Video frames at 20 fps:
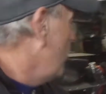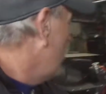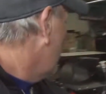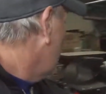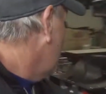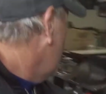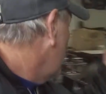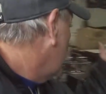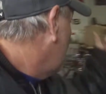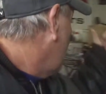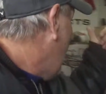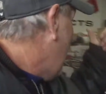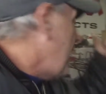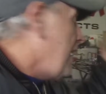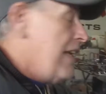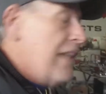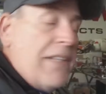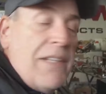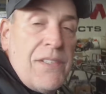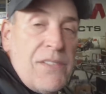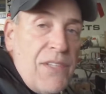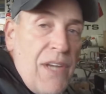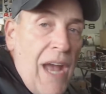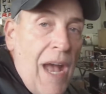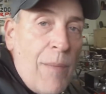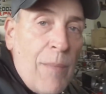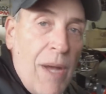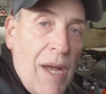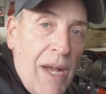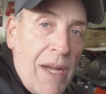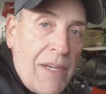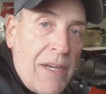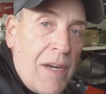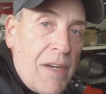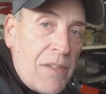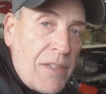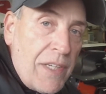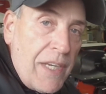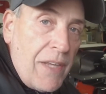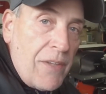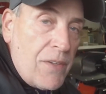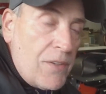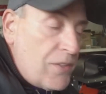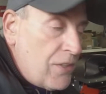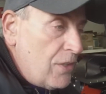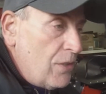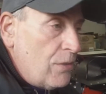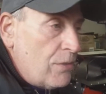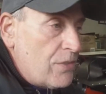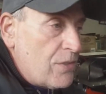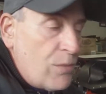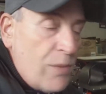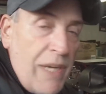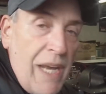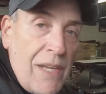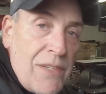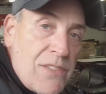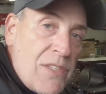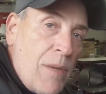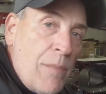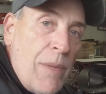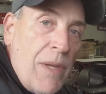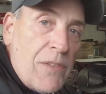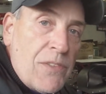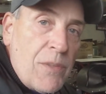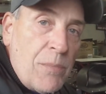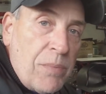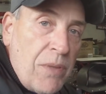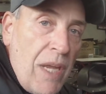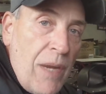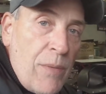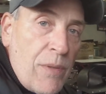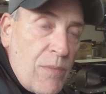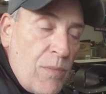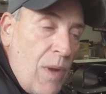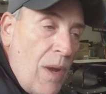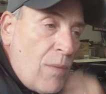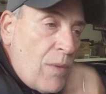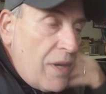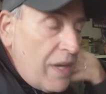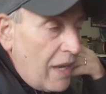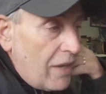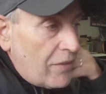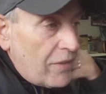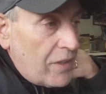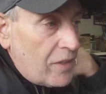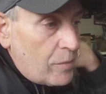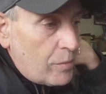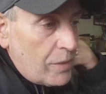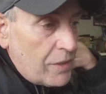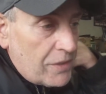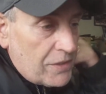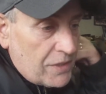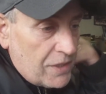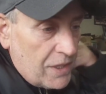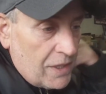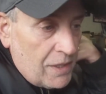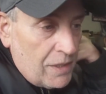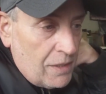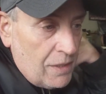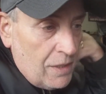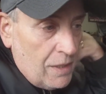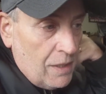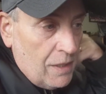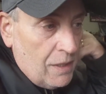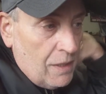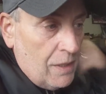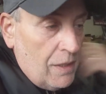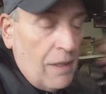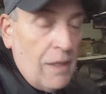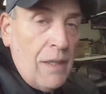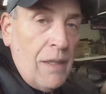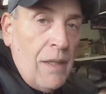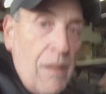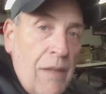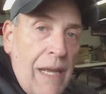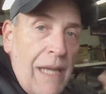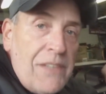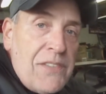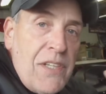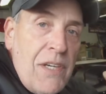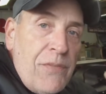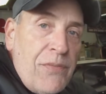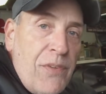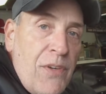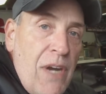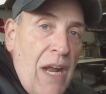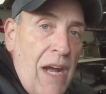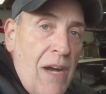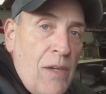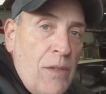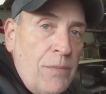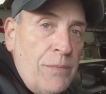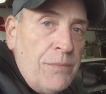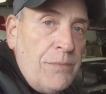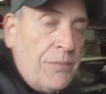We're going to try to get this Yamaha kart together too, so we got something else to play with while we're down there. But that's it for now.